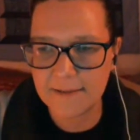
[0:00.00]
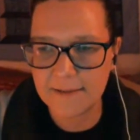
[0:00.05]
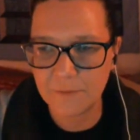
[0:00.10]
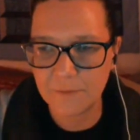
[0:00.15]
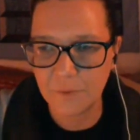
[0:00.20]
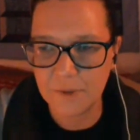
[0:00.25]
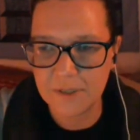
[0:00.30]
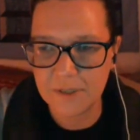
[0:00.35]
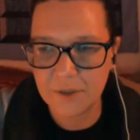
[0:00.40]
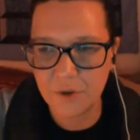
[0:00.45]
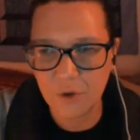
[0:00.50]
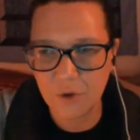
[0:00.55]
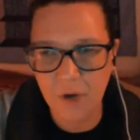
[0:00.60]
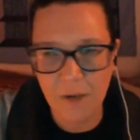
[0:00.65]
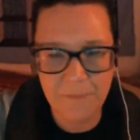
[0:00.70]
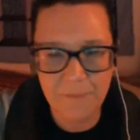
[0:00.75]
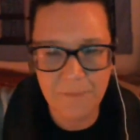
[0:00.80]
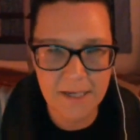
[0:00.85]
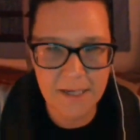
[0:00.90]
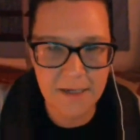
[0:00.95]
with
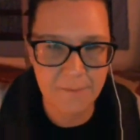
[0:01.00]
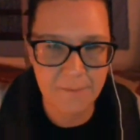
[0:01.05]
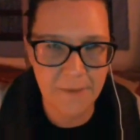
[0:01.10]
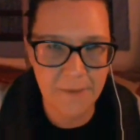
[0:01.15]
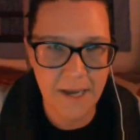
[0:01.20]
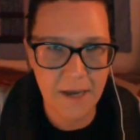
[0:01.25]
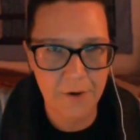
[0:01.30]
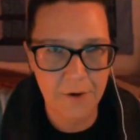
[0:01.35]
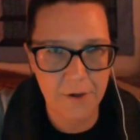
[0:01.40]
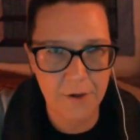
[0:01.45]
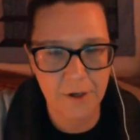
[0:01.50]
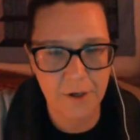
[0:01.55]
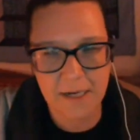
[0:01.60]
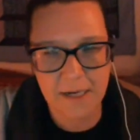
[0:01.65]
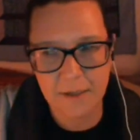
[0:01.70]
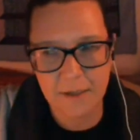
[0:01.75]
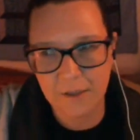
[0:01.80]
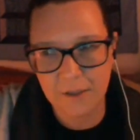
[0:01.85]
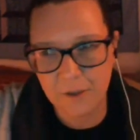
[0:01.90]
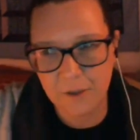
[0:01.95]
Trump being in power,
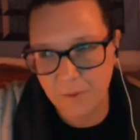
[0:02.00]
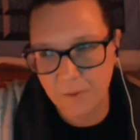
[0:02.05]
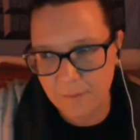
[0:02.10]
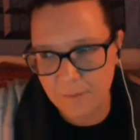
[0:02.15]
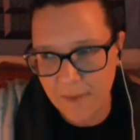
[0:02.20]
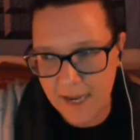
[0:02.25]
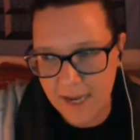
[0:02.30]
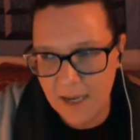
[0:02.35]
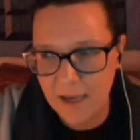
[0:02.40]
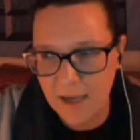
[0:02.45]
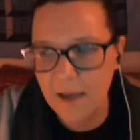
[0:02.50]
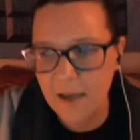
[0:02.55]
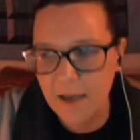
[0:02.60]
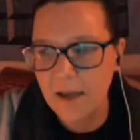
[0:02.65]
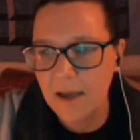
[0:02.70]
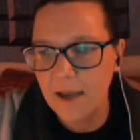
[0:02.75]
and, you know, with May,